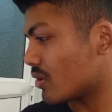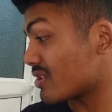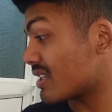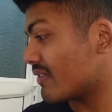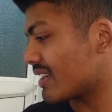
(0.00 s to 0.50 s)

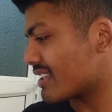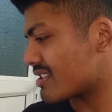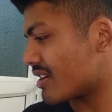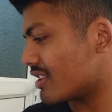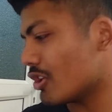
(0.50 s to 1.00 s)
conserving
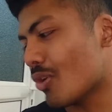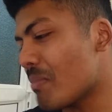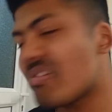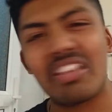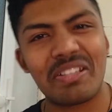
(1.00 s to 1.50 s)
his strength,
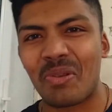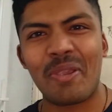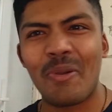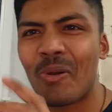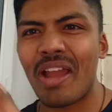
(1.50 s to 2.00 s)
nope, he's
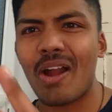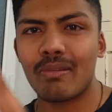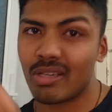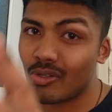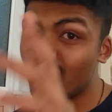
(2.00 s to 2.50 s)
going all
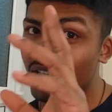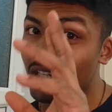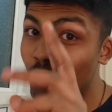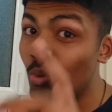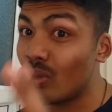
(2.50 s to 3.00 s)
out because
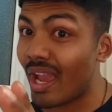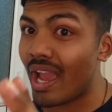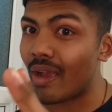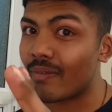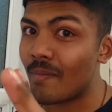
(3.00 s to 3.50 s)
he do
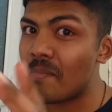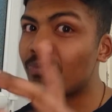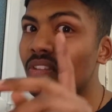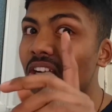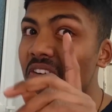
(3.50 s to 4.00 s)
have
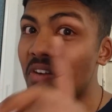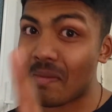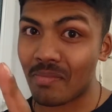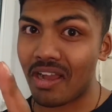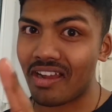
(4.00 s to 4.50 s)
a
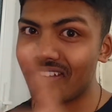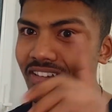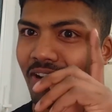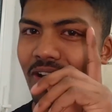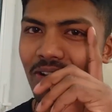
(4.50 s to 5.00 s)
trump
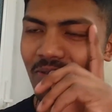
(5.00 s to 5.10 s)
card.